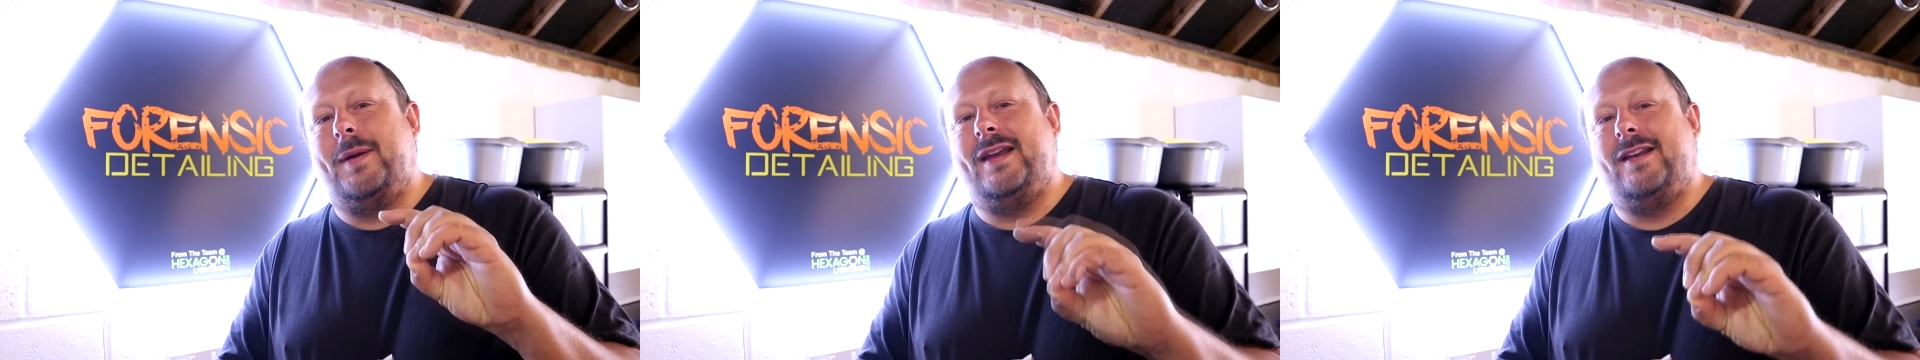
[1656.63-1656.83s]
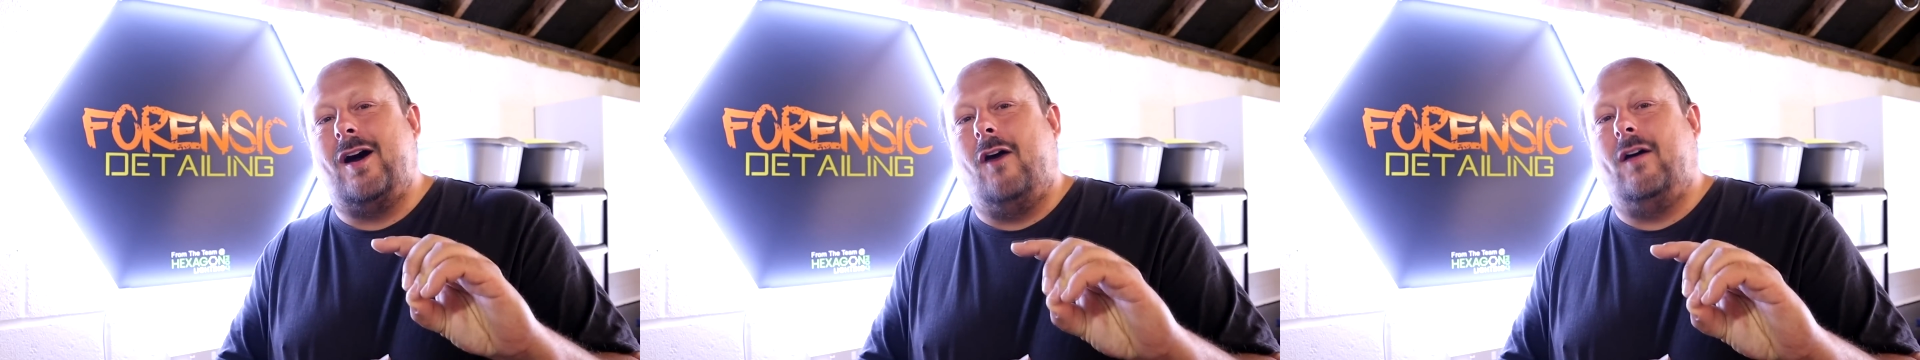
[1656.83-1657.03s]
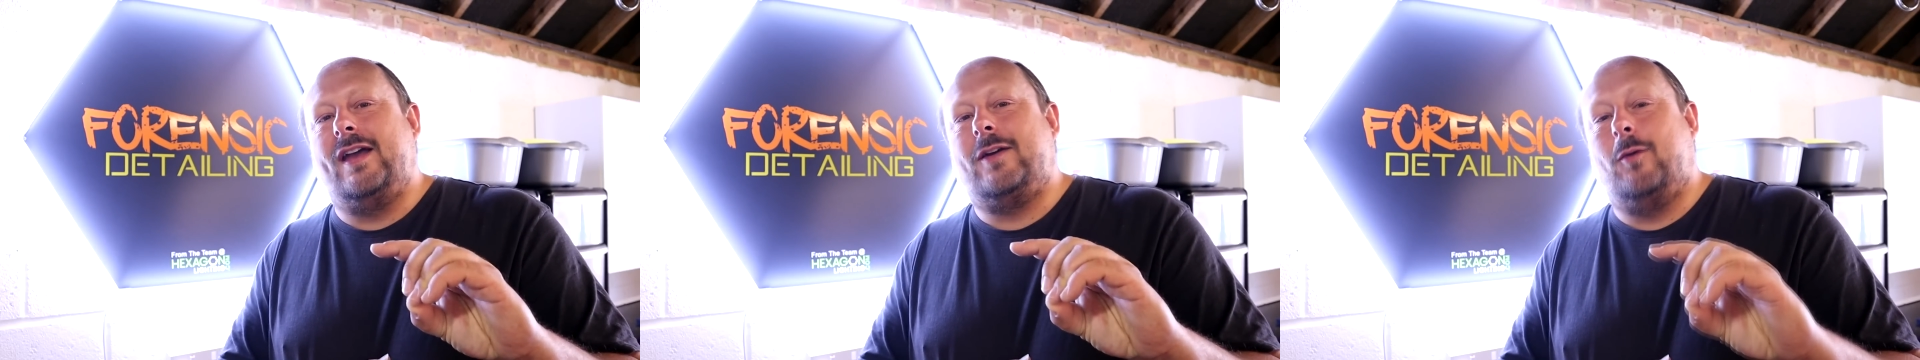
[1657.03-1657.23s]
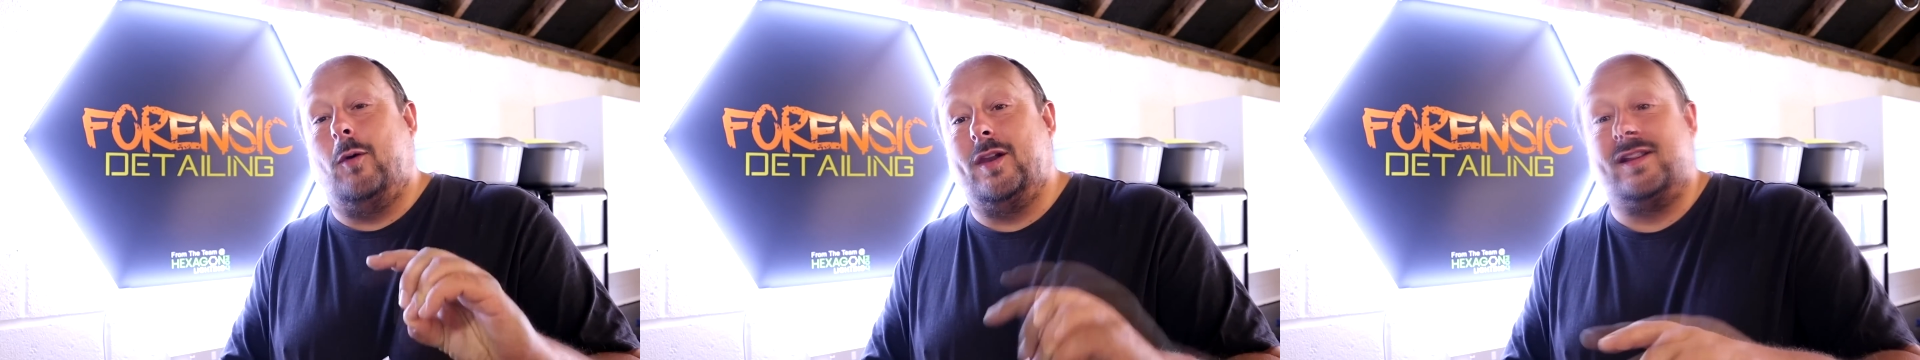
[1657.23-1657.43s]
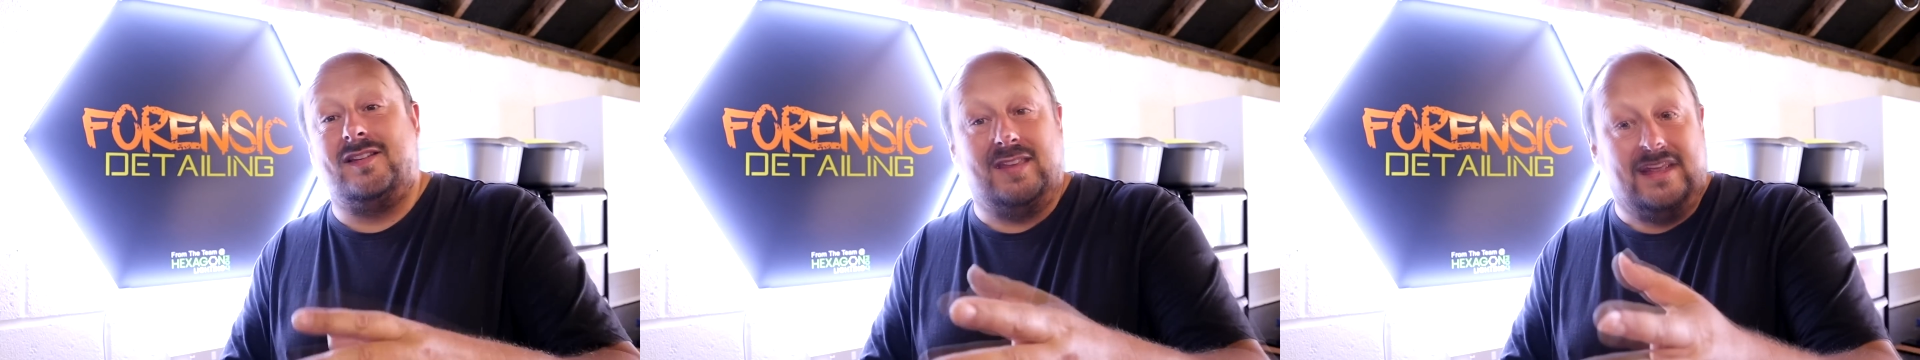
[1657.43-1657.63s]
being high
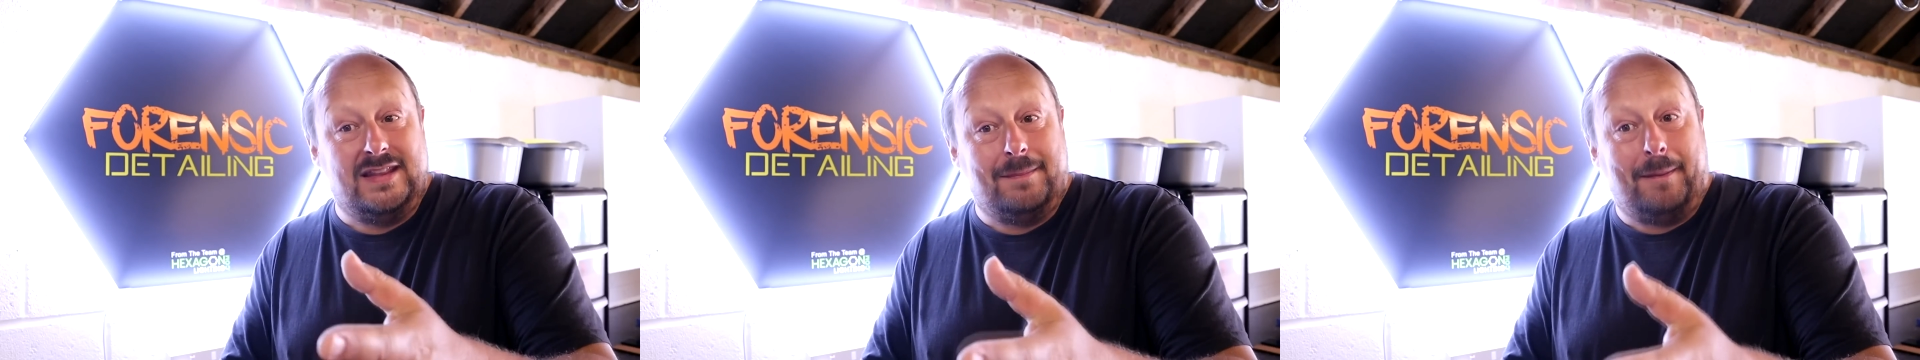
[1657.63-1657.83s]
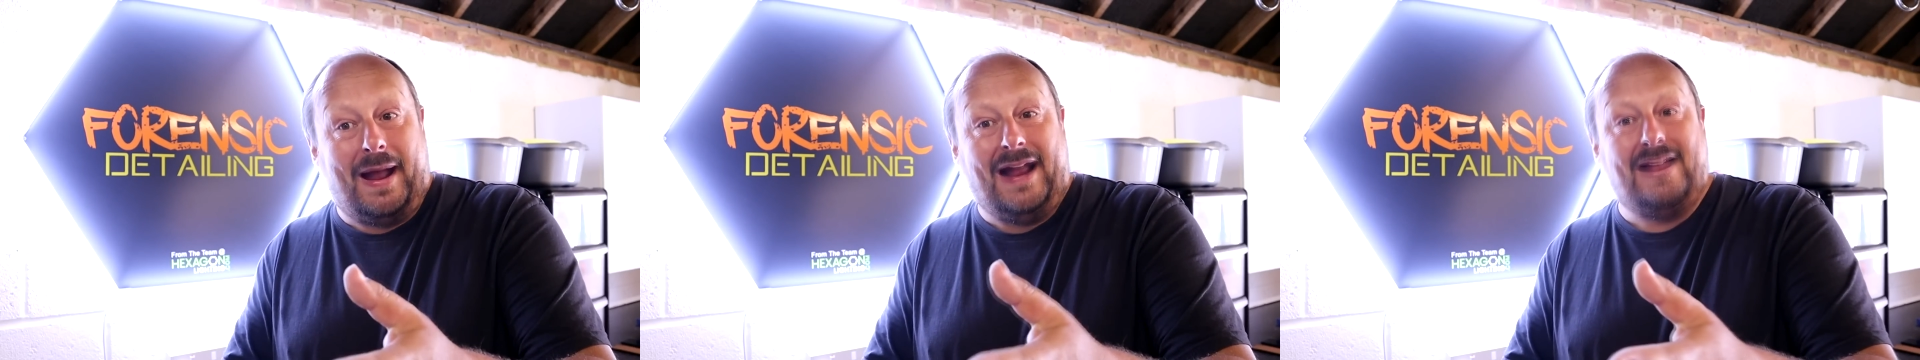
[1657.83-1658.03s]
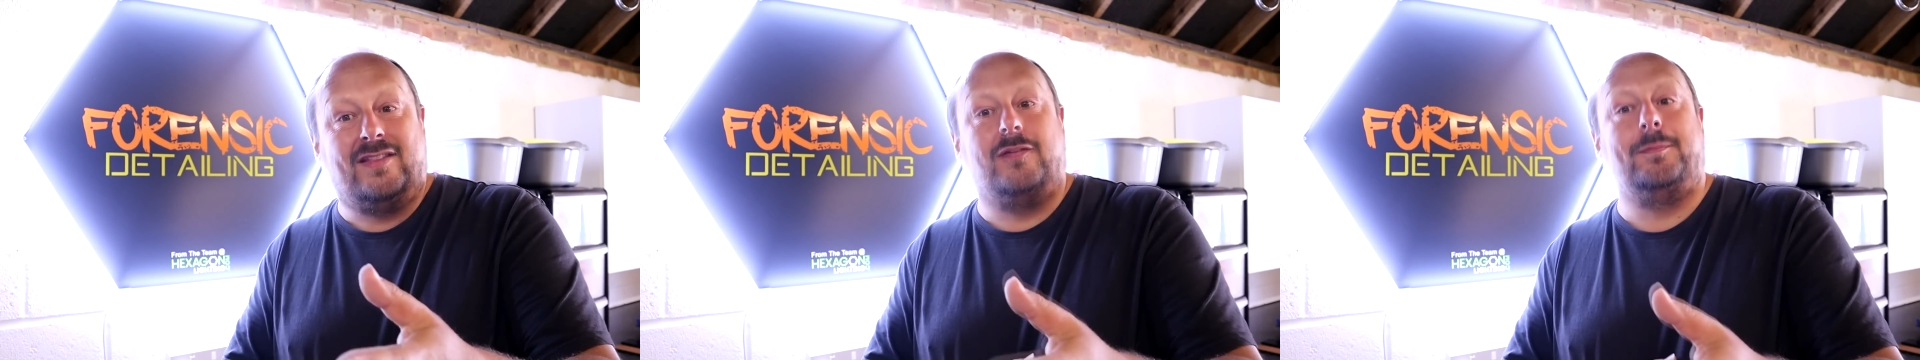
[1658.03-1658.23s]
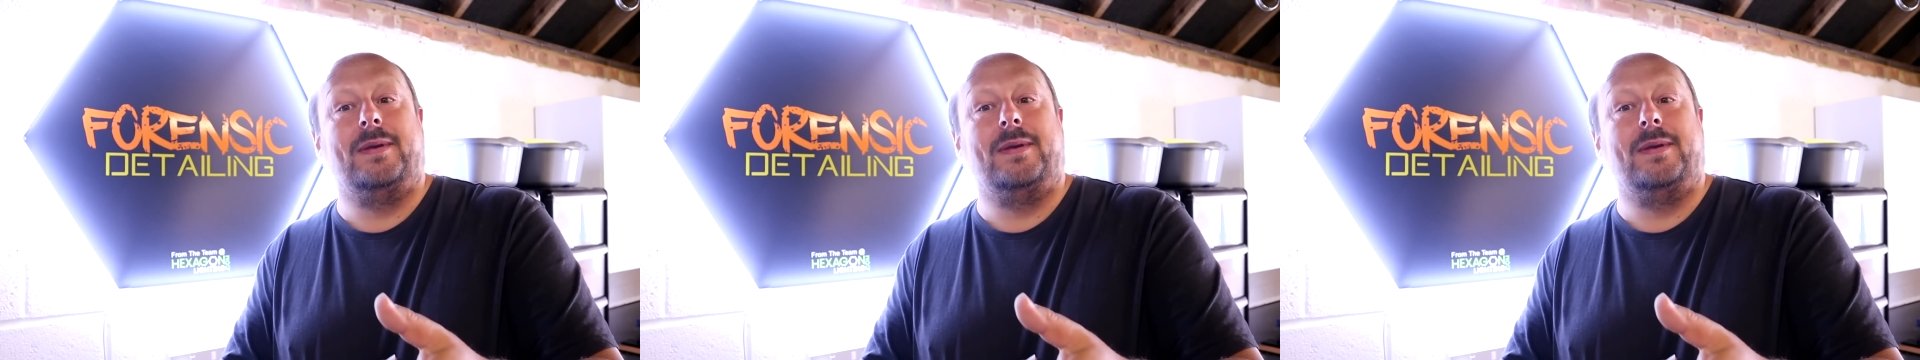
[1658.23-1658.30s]
quality and the pads